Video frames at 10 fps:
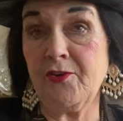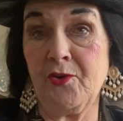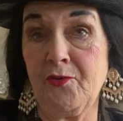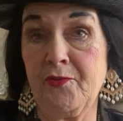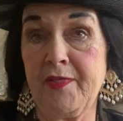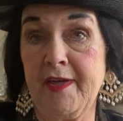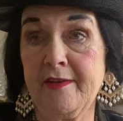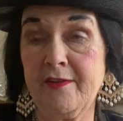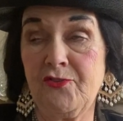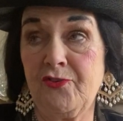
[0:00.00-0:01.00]
know
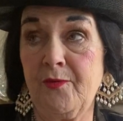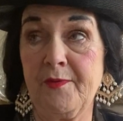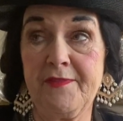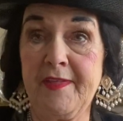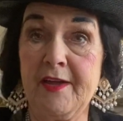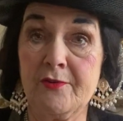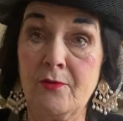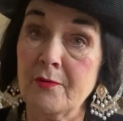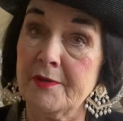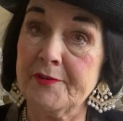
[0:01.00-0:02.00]
that she was that
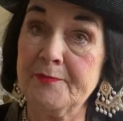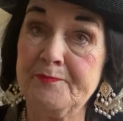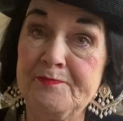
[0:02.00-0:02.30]
old.